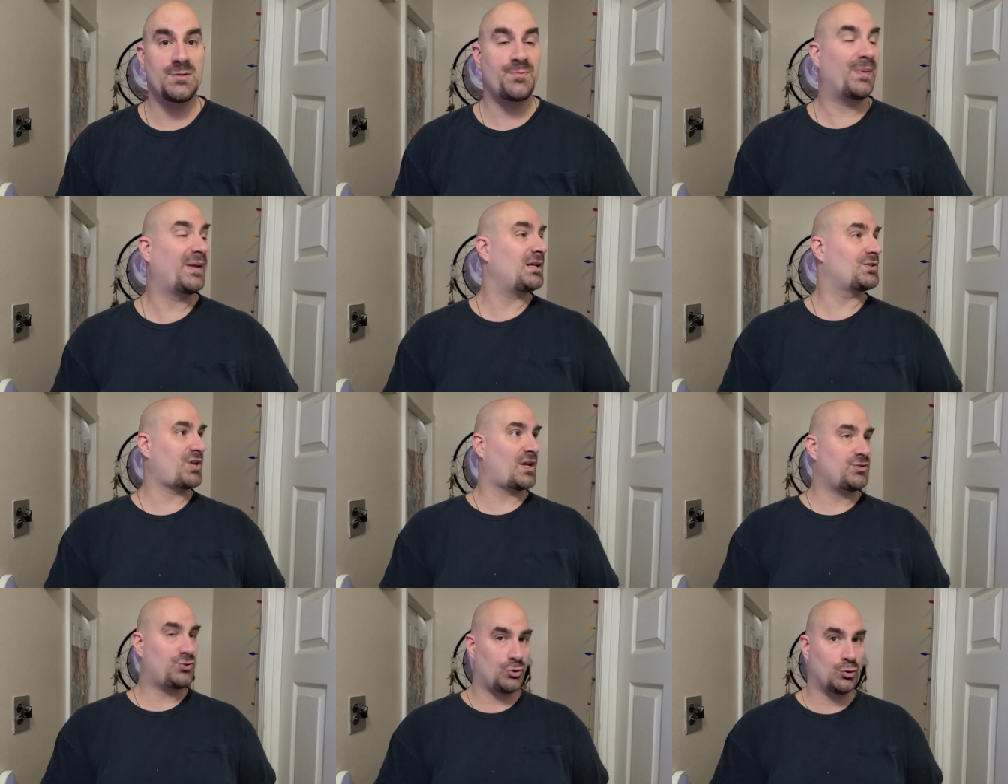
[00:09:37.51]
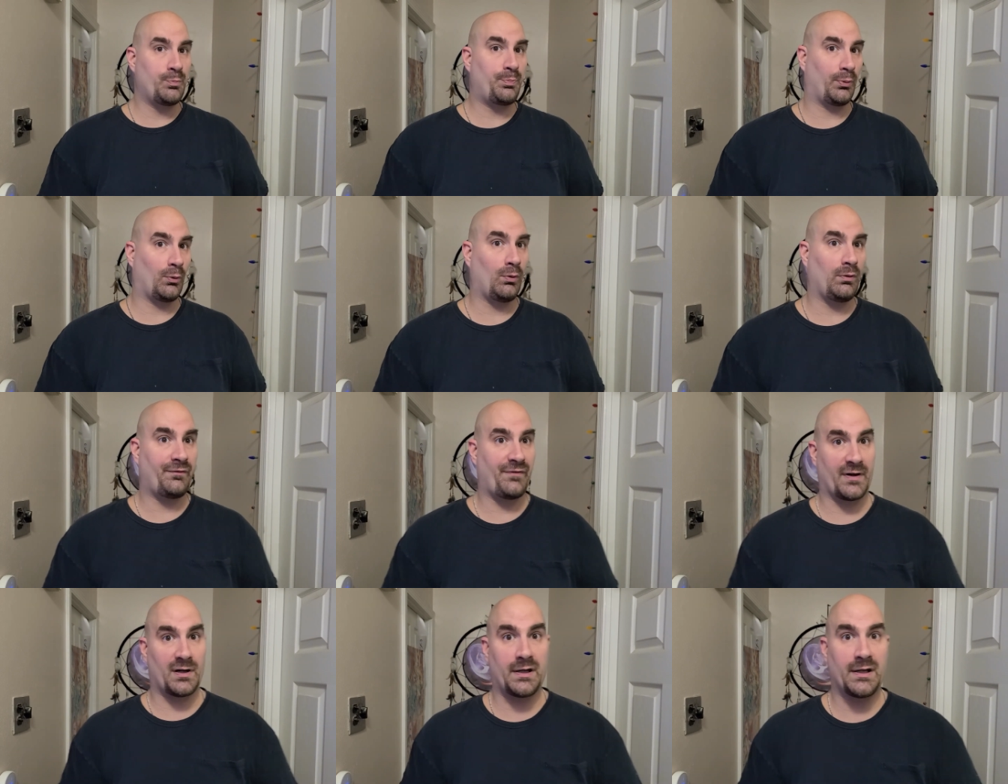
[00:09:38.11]
because I do
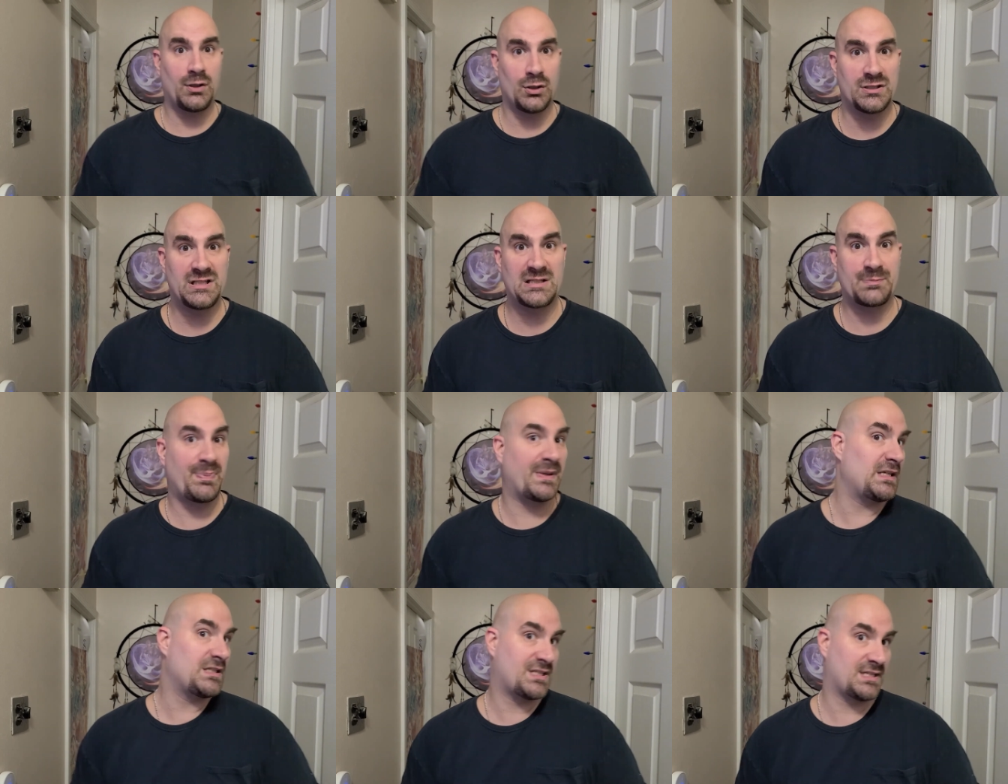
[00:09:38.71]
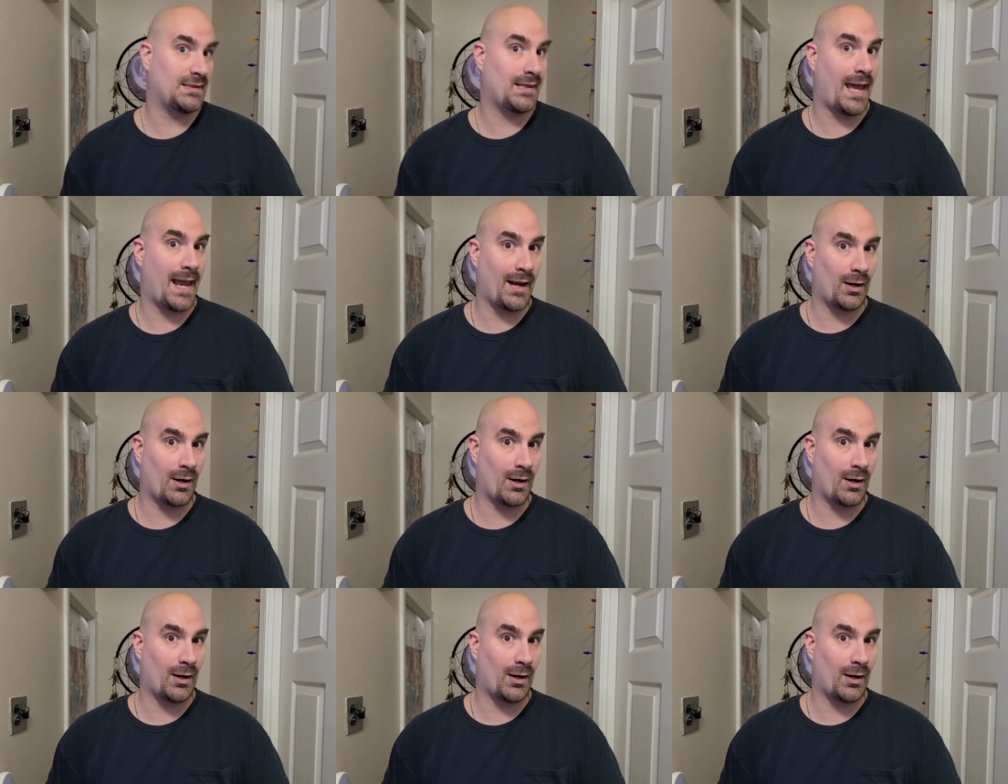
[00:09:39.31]
pull very good speeds in the